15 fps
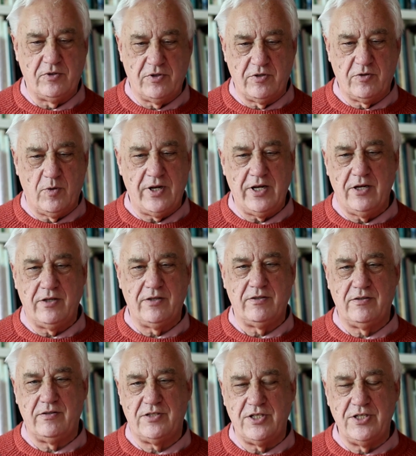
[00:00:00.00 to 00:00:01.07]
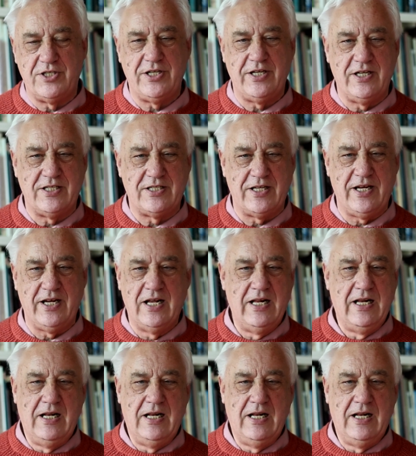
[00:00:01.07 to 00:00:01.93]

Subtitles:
could quite sincerely say,